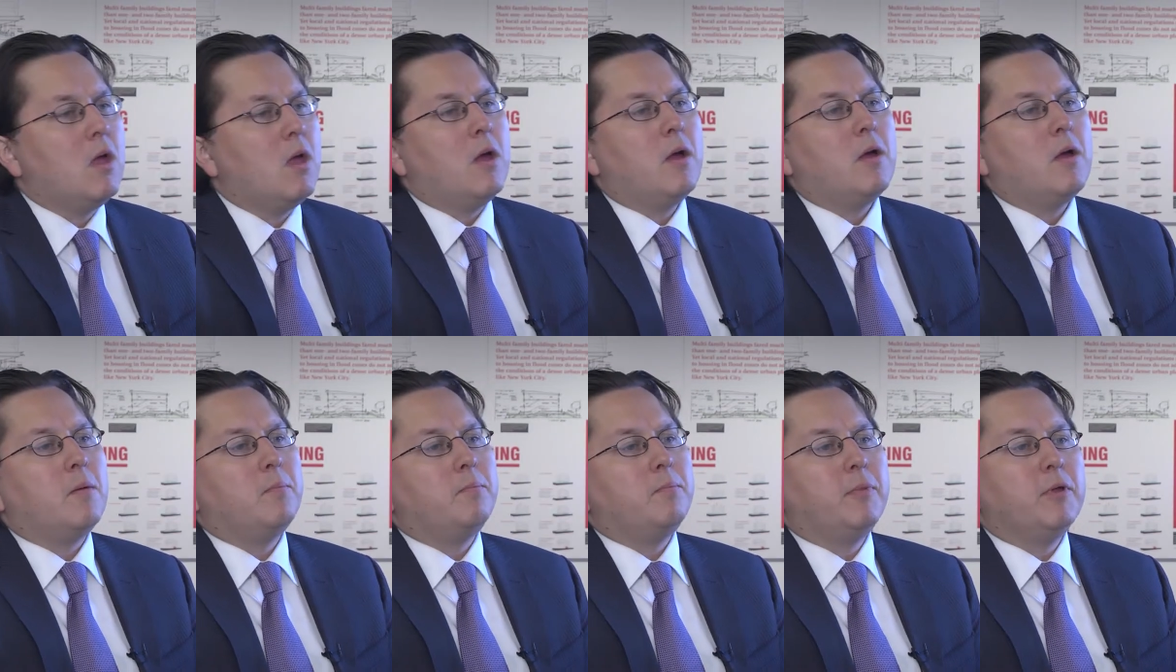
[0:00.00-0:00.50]

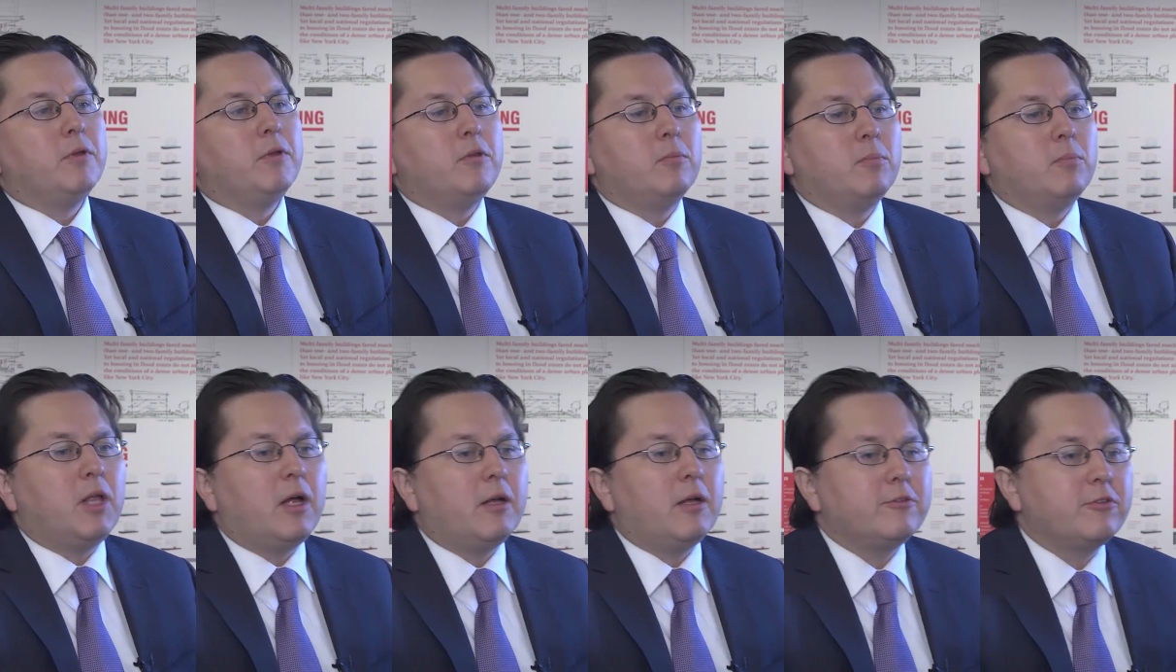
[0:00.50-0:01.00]
Uh, Bill de
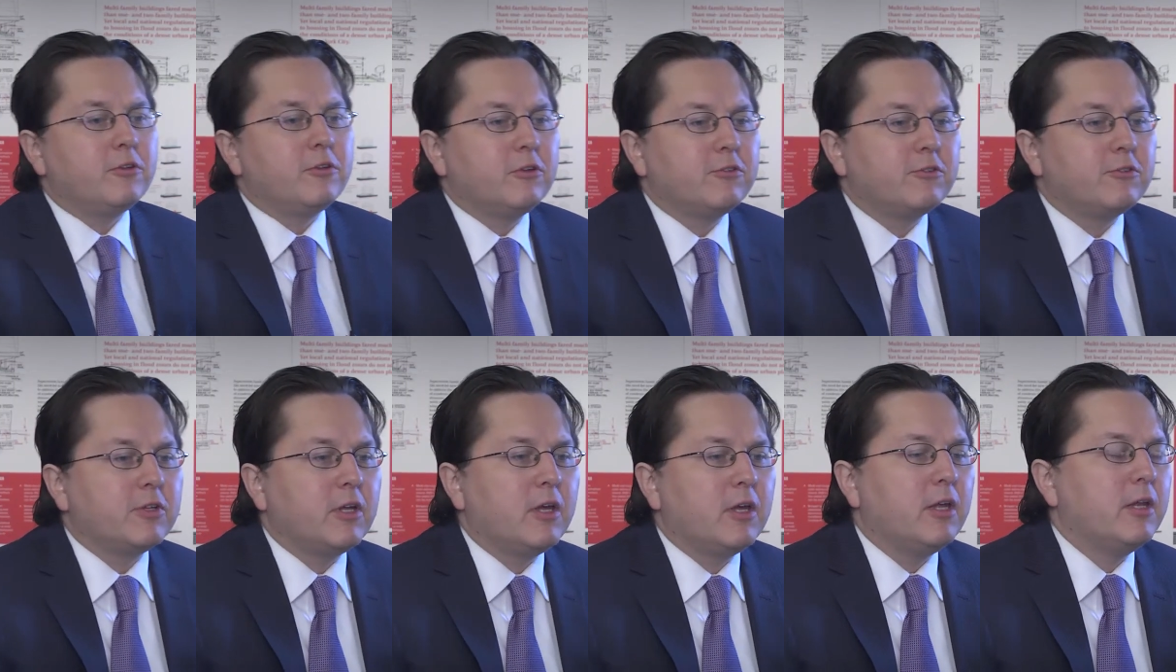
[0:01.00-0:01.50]
Blasio
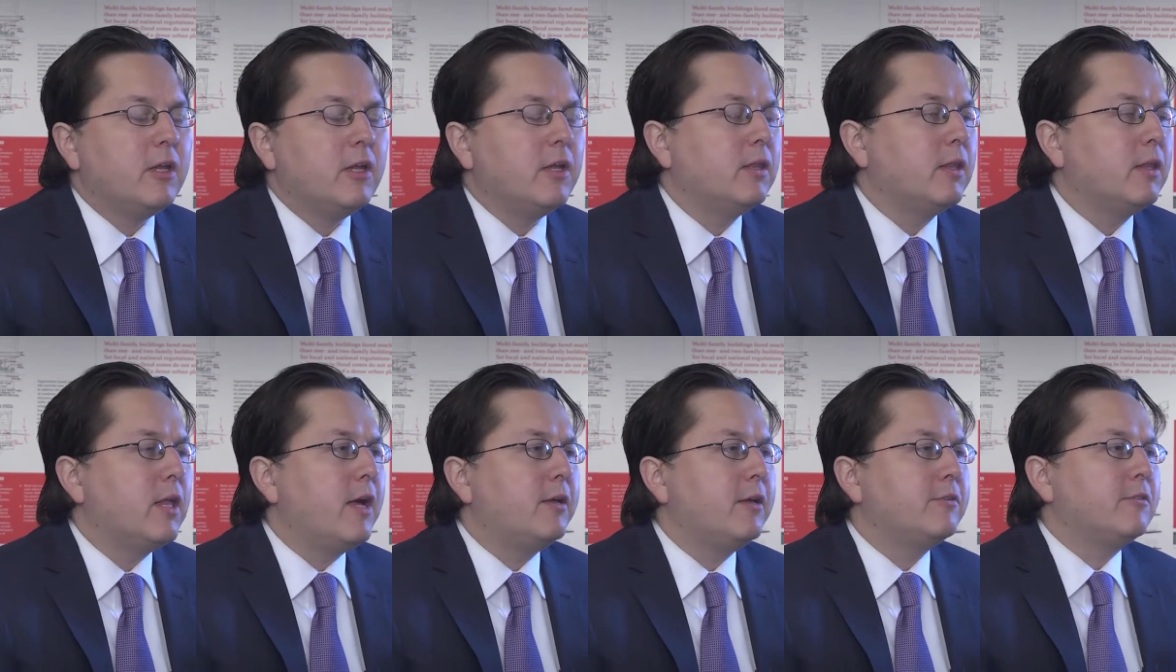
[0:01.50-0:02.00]
said in
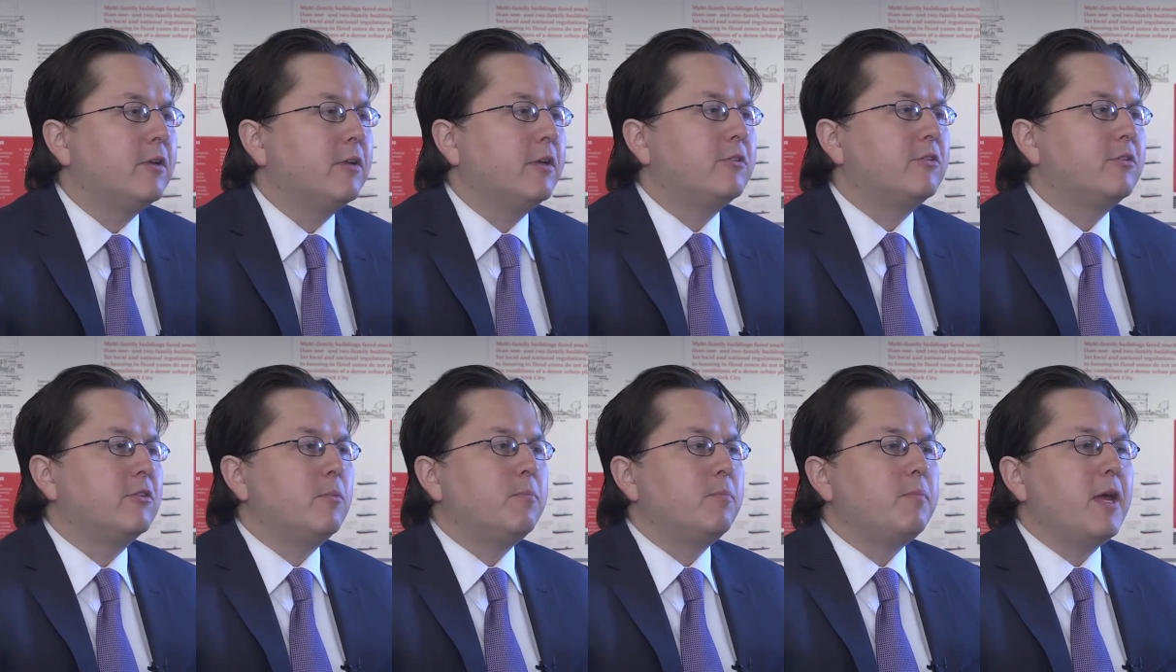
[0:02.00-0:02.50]
last
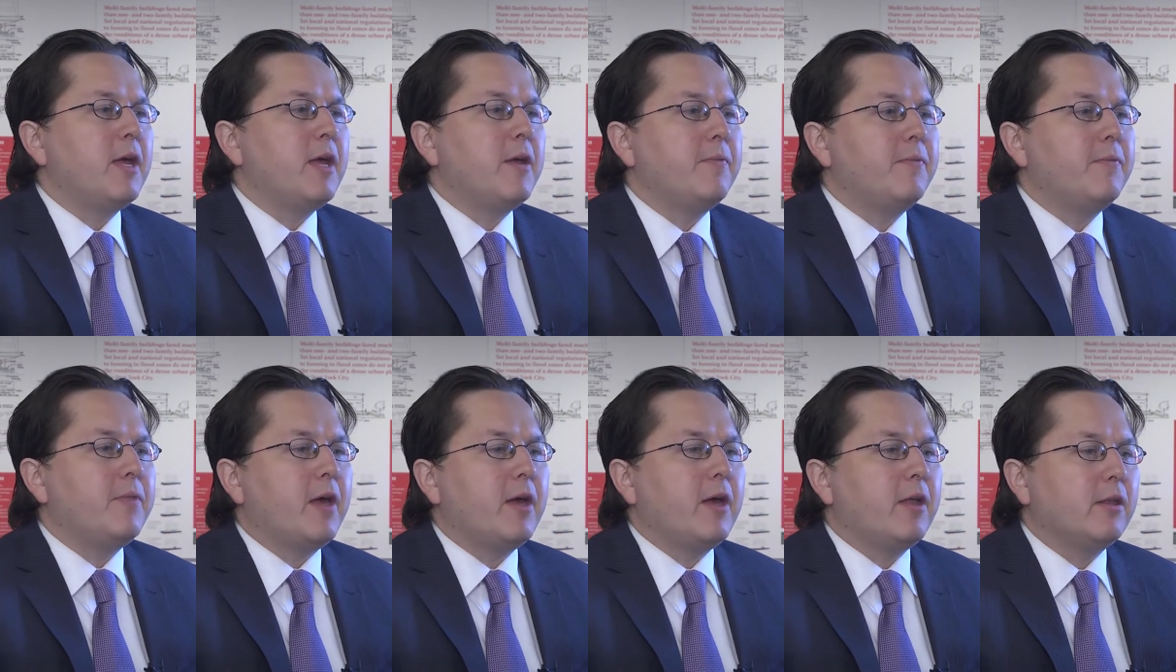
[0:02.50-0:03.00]
night's
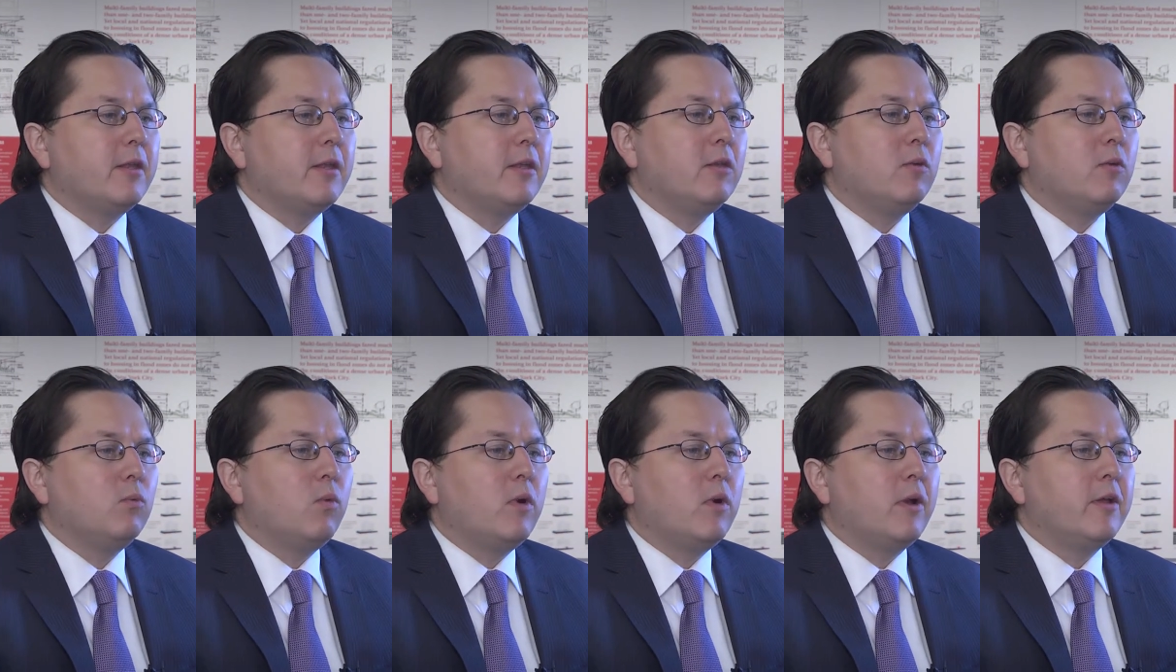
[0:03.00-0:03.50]
debate that
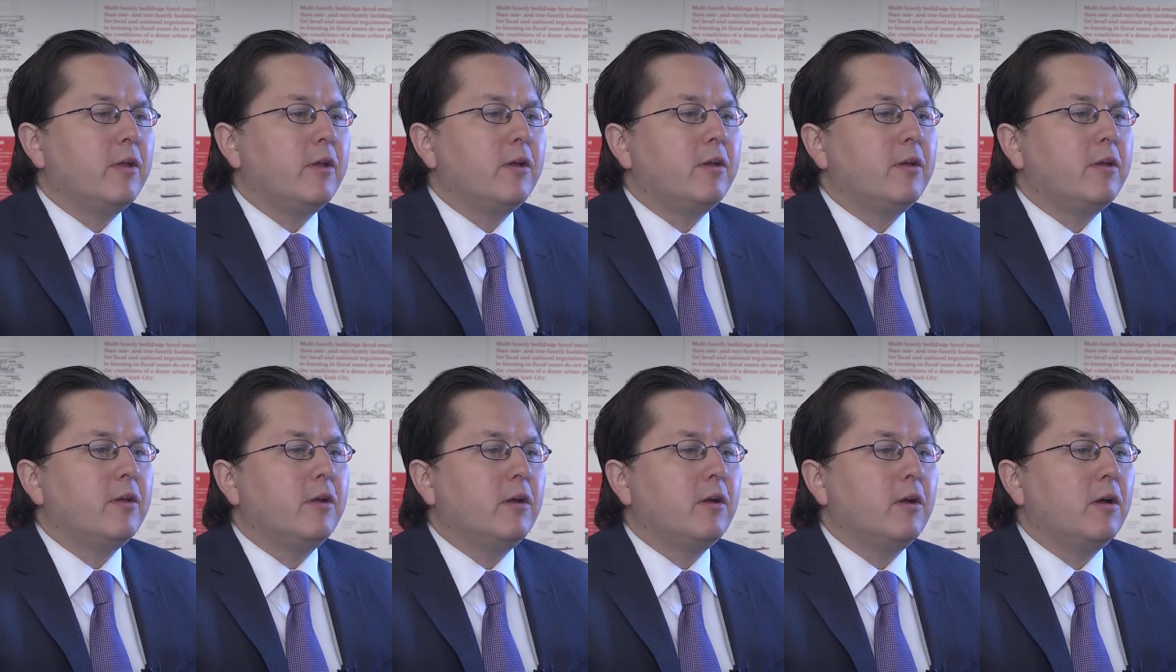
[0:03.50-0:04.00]
he
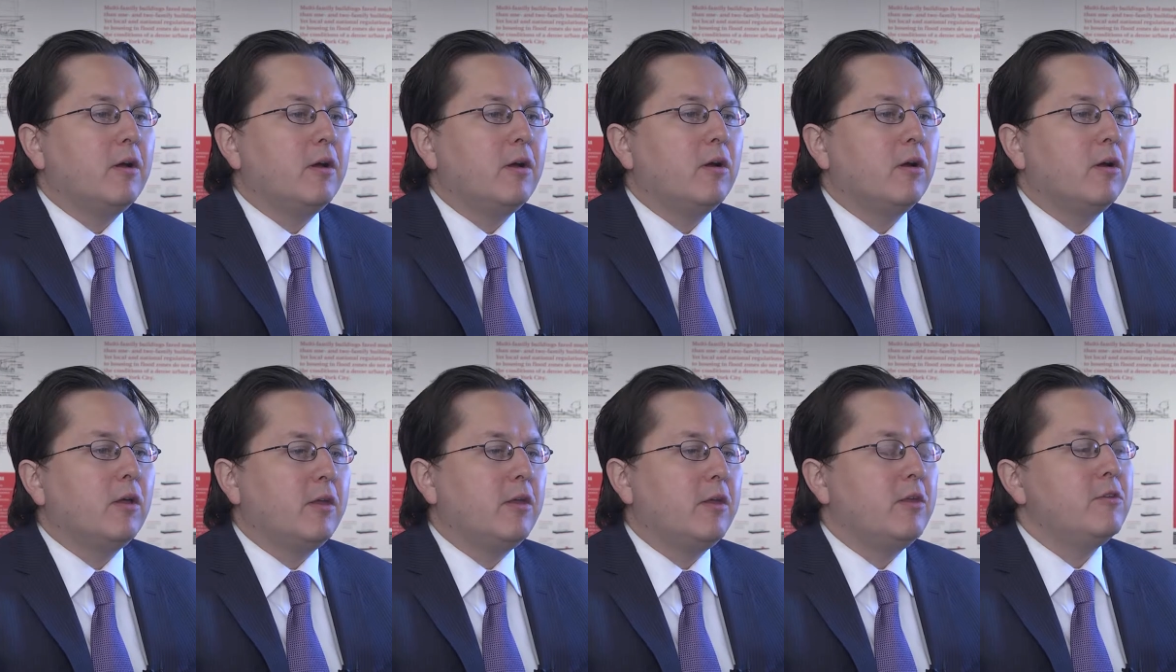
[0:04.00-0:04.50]
wanted
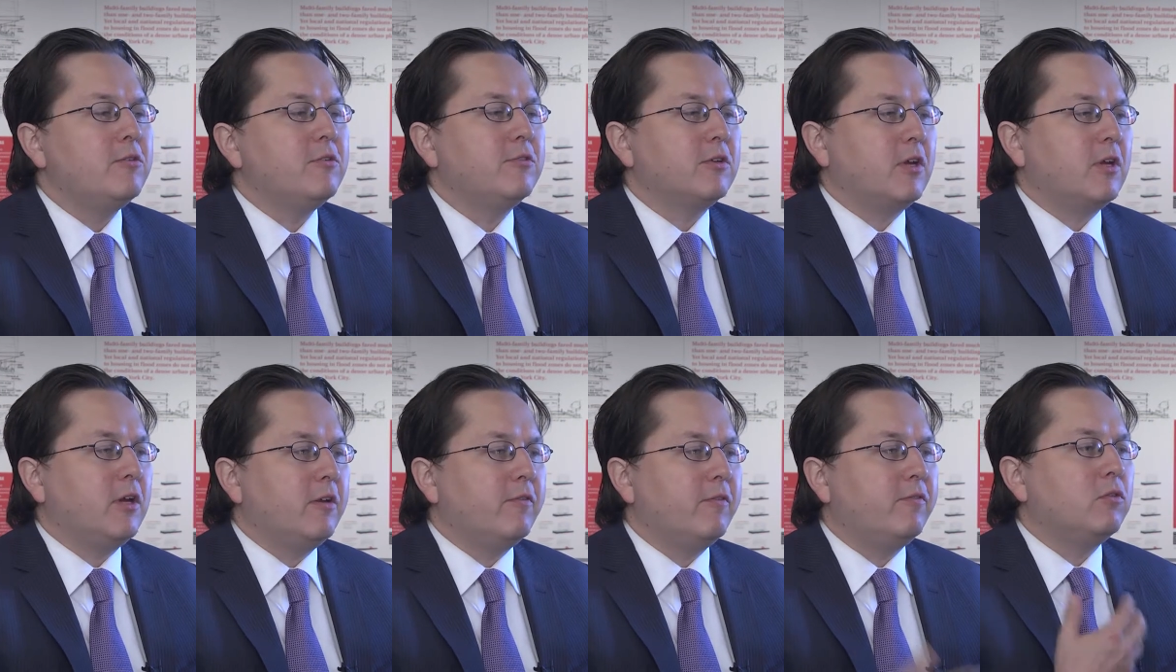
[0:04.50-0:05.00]
uh, his
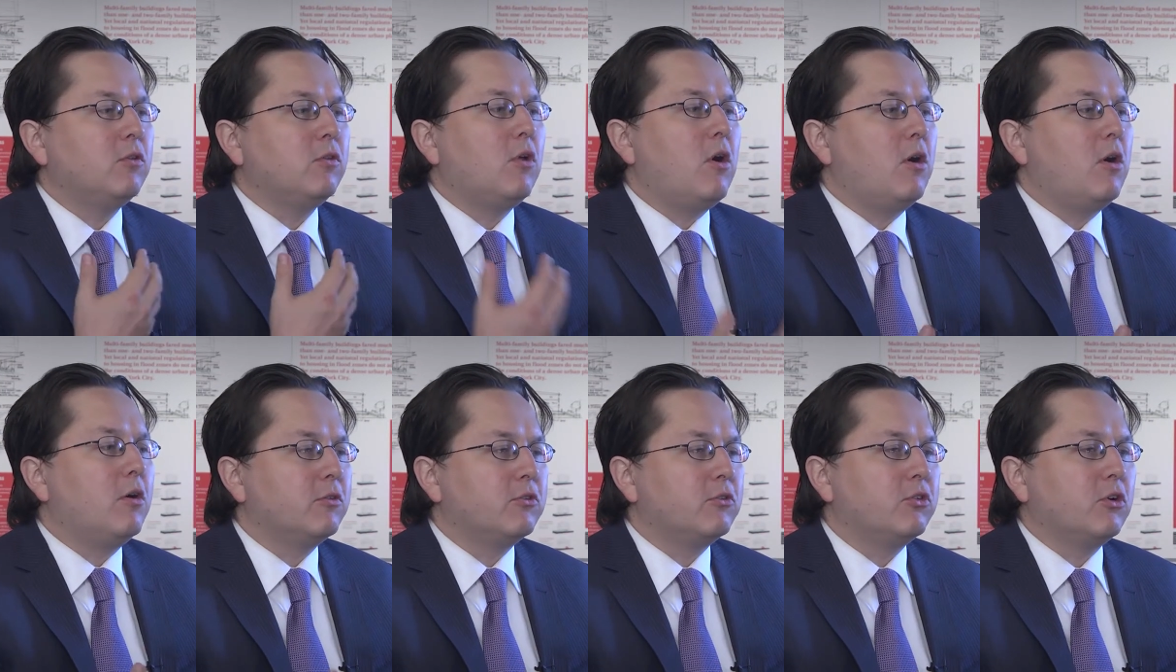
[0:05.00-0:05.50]
kind of
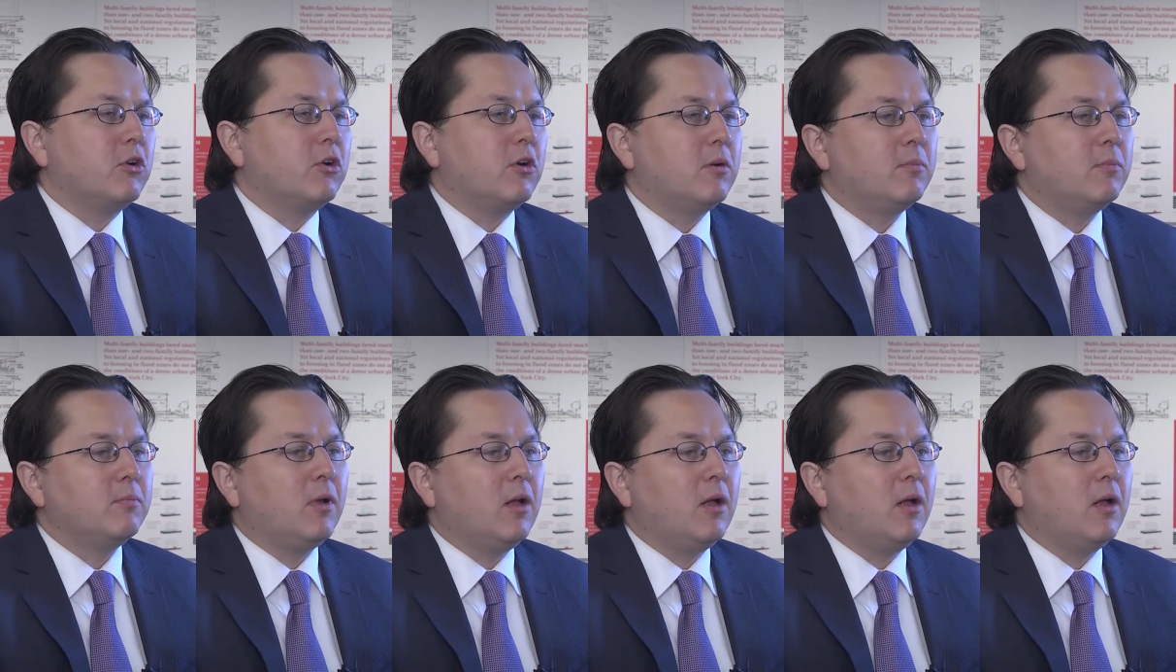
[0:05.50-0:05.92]
long term,